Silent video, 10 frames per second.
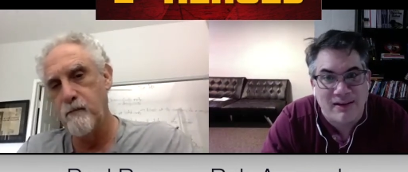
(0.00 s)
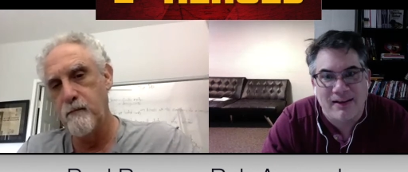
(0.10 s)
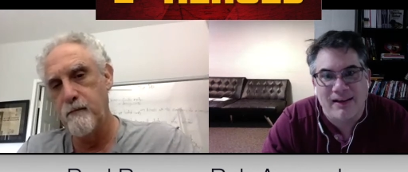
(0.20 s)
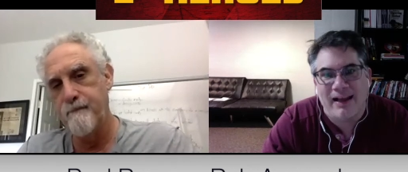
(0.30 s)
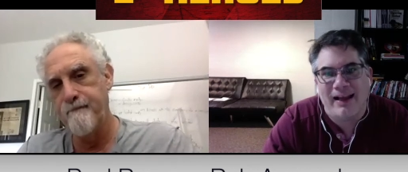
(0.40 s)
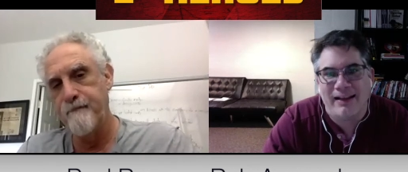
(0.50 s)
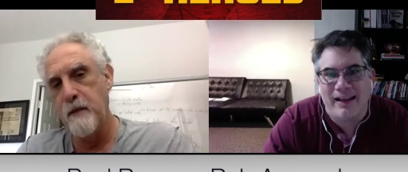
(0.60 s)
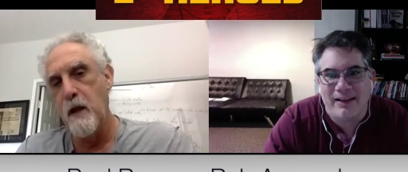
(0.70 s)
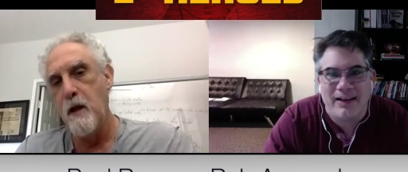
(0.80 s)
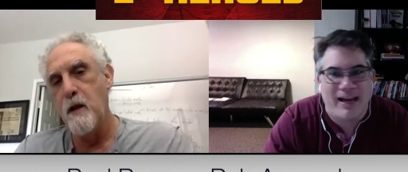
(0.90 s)
Speaker 1: And,
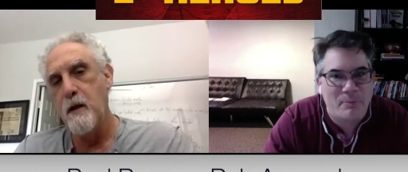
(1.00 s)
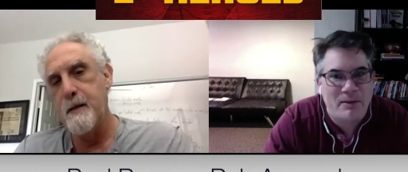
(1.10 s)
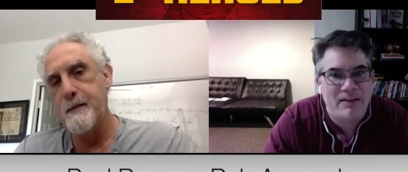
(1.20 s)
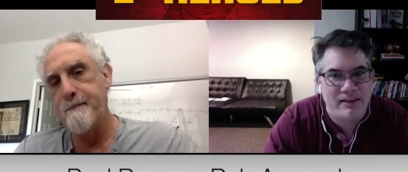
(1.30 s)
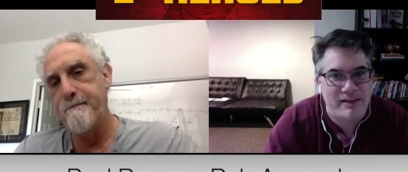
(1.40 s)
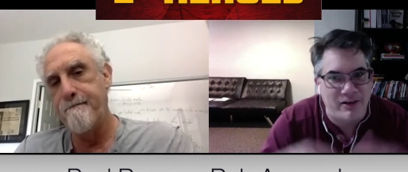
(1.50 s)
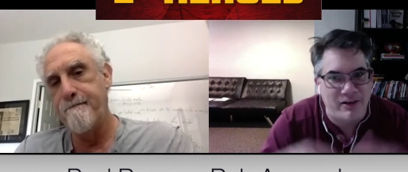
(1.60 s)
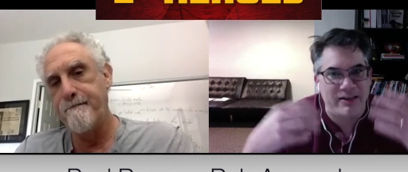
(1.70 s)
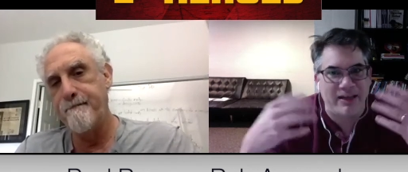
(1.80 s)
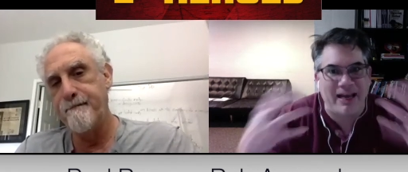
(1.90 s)
and you got to be, you
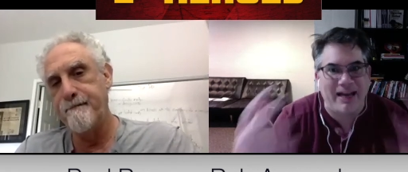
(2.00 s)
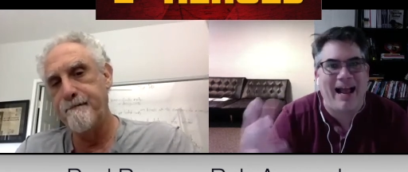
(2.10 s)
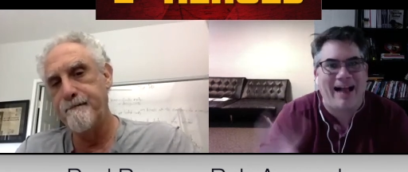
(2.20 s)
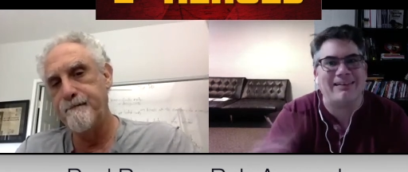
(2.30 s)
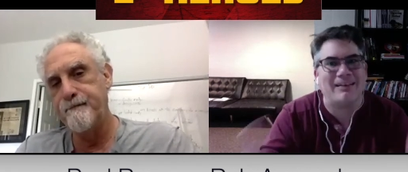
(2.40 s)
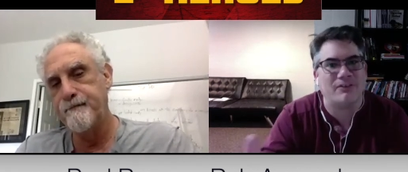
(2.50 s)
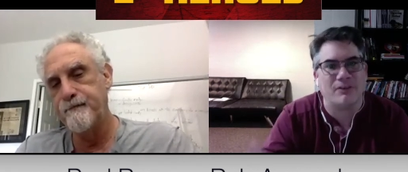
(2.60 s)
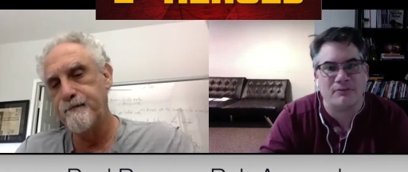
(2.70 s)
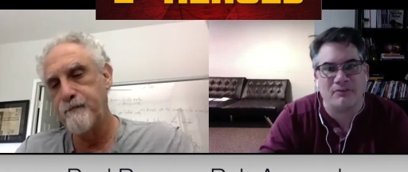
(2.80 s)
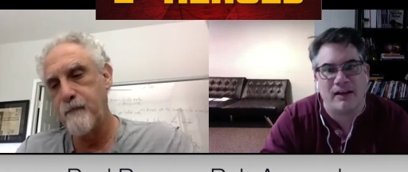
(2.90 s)
know, you got to act as their
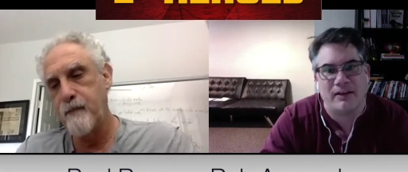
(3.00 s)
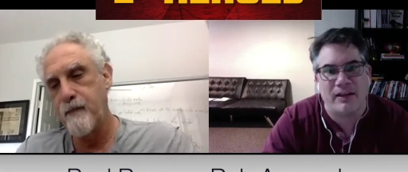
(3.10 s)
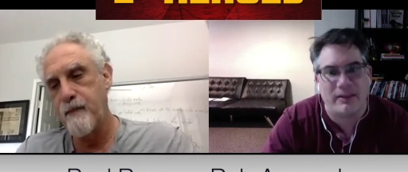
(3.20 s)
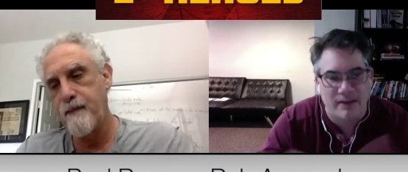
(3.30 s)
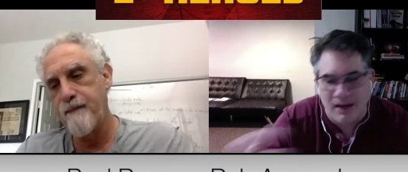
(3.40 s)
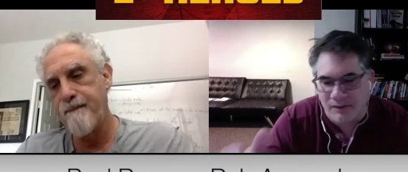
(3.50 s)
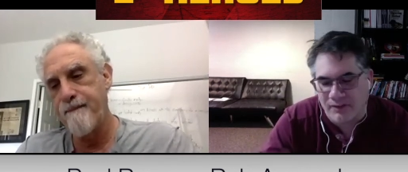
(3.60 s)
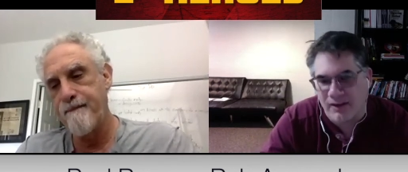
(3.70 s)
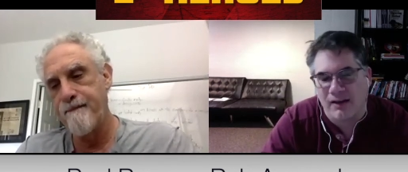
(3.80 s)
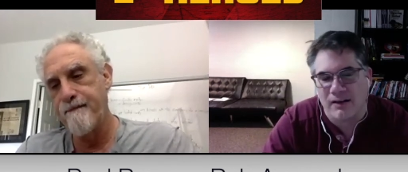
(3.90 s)
friend and
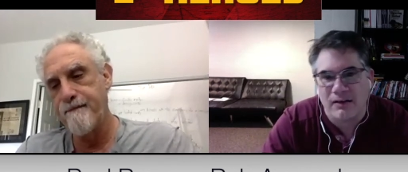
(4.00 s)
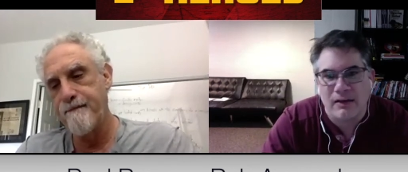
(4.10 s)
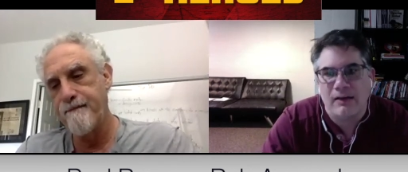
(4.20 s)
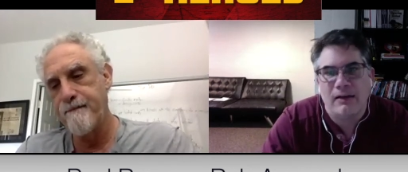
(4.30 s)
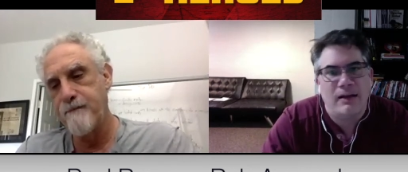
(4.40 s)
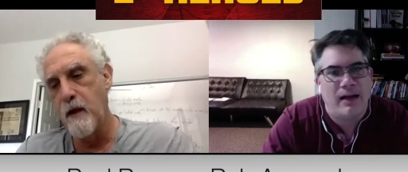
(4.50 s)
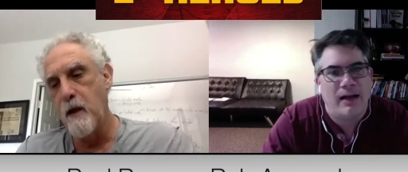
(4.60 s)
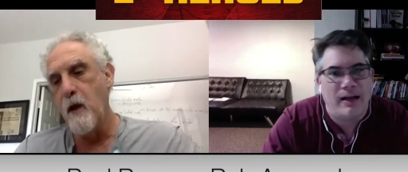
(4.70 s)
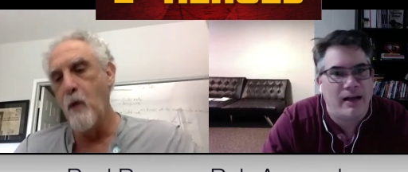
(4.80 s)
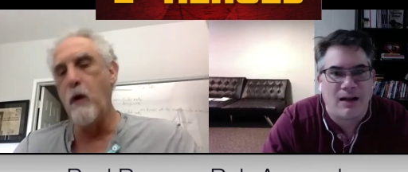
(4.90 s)
confidant. And,
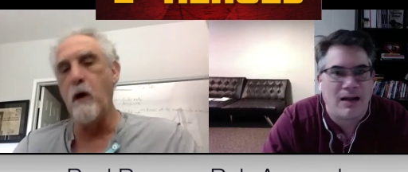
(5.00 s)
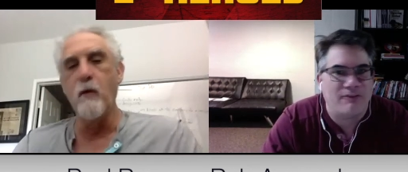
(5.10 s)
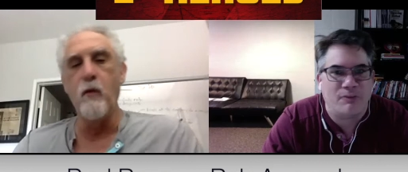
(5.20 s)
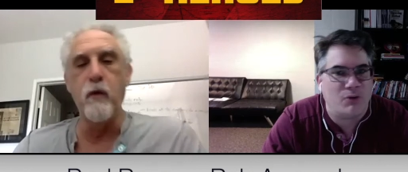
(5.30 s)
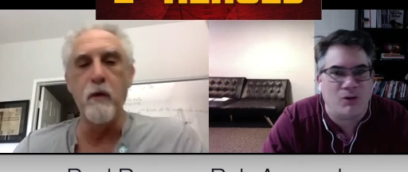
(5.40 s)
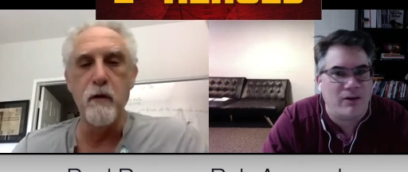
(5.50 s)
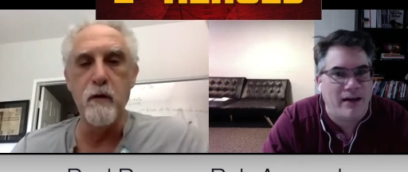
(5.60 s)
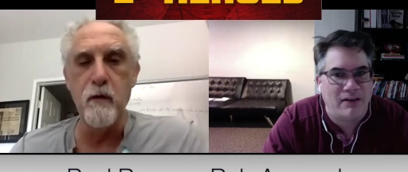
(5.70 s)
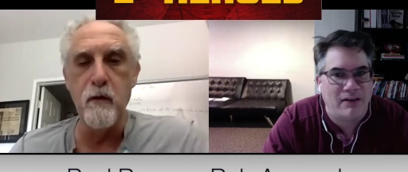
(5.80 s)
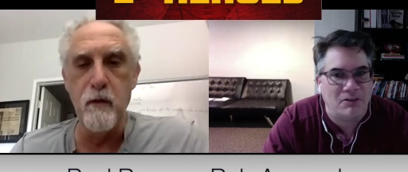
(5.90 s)
and a lot well, of
Speaker 2: them don't know
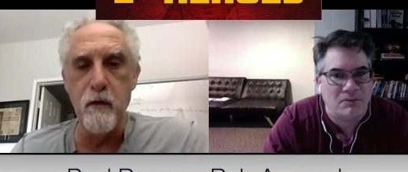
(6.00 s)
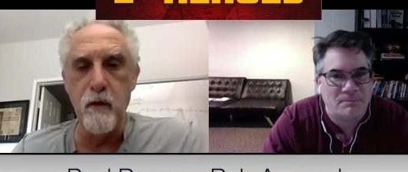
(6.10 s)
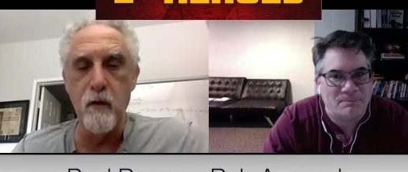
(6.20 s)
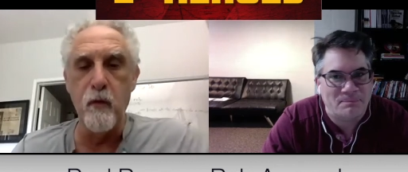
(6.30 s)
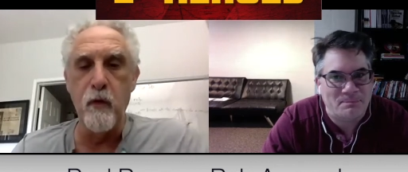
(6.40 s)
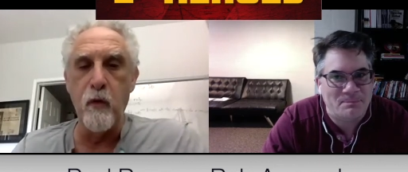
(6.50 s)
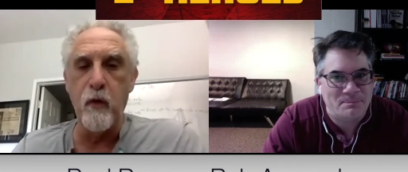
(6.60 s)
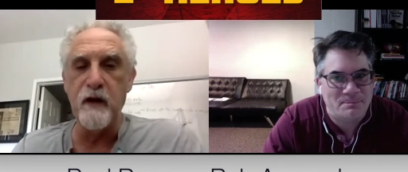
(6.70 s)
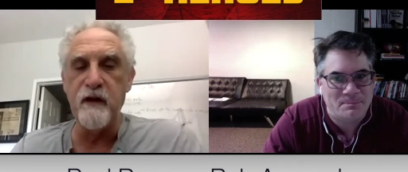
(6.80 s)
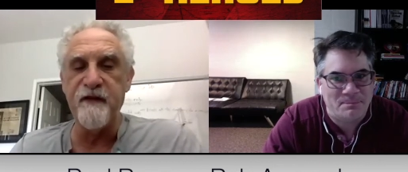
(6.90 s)
how to. Well,
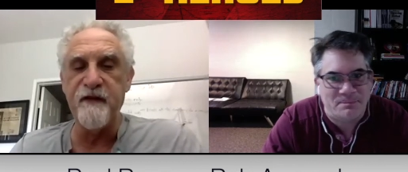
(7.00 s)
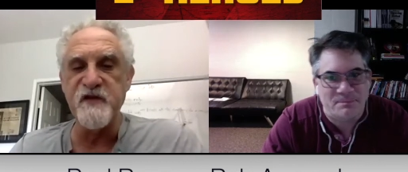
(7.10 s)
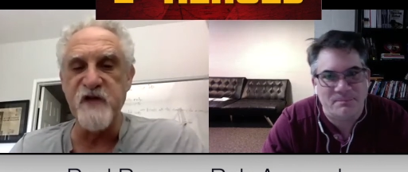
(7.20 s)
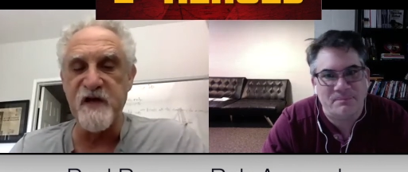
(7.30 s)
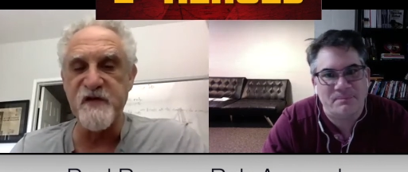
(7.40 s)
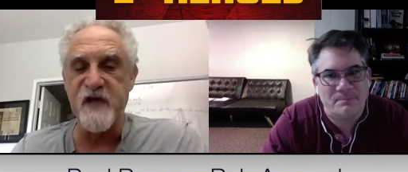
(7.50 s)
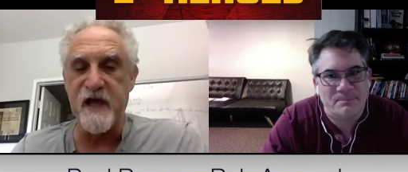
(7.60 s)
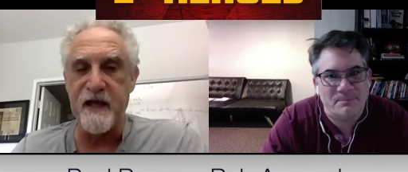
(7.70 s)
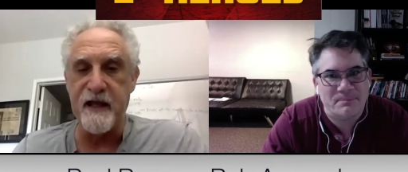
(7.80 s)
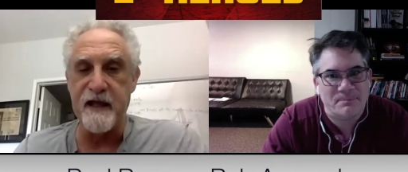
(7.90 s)
one of the things I
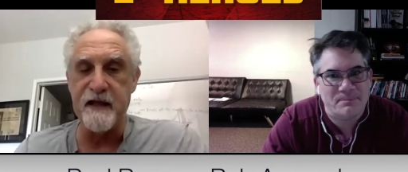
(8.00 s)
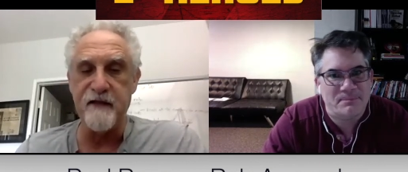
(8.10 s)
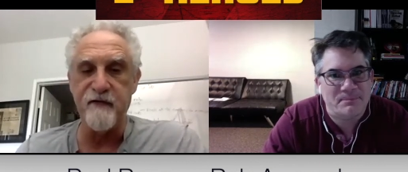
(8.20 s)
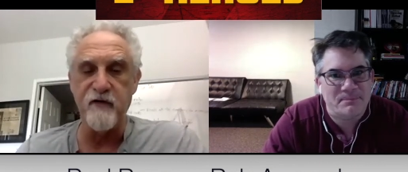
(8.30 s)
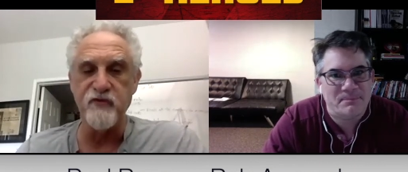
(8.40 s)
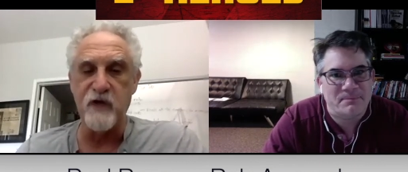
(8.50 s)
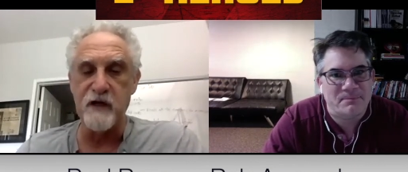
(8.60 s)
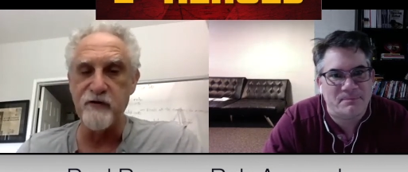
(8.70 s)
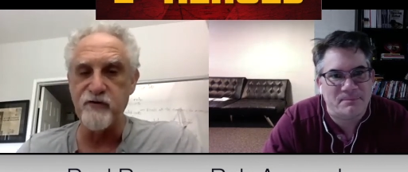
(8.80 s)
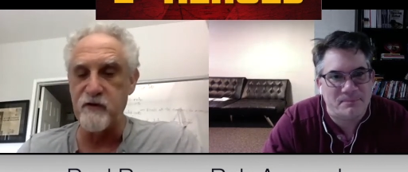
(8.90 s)
say, and if you're a
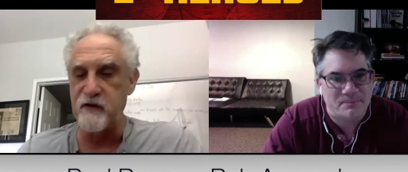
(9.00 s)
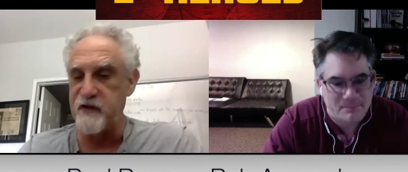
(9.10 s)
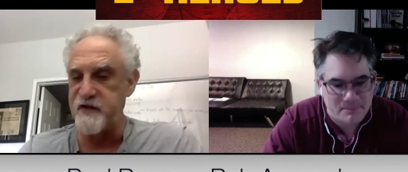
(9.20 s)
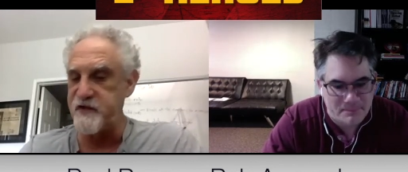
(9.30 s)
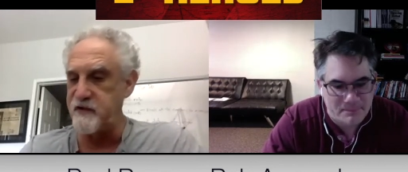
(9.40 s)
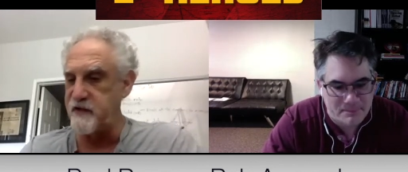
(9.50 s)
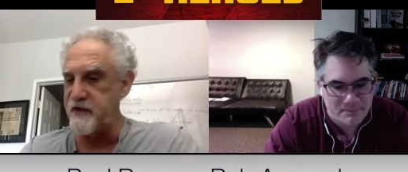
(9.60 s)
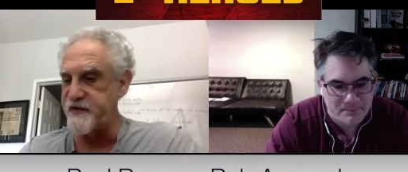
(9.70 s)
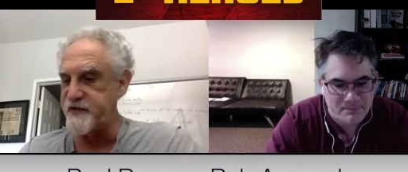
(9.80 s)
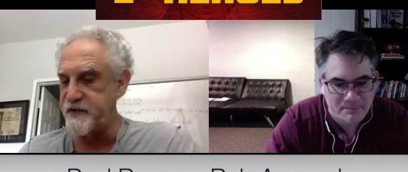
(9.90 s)
trial attorney listening to
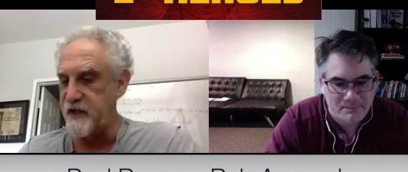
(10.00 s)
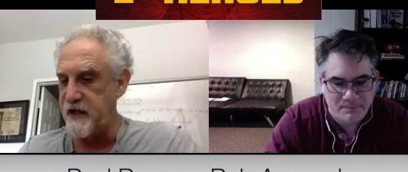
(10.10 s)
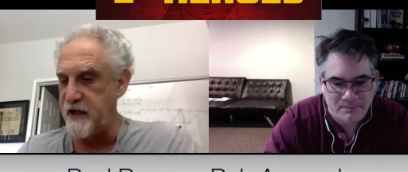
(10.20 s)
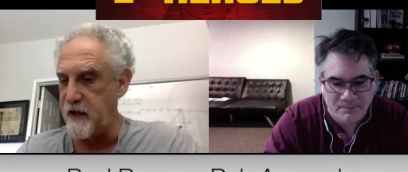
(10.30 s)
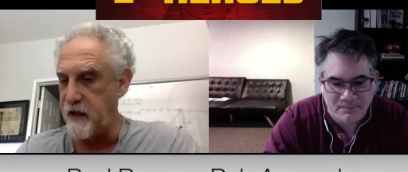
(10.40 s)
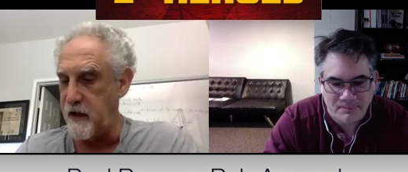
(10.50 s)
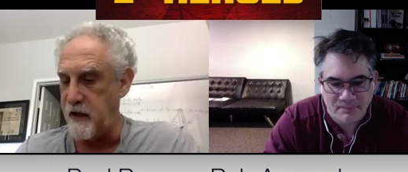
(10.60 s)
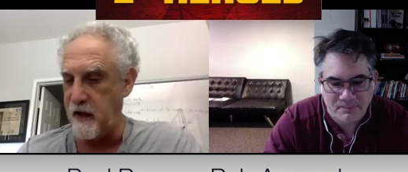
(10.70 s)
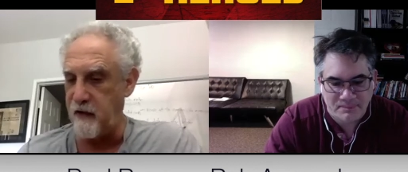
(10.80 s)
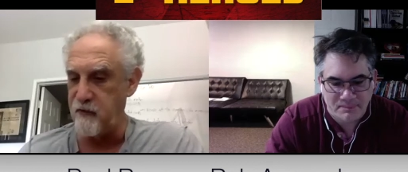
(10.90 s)
this, uh, I, I, will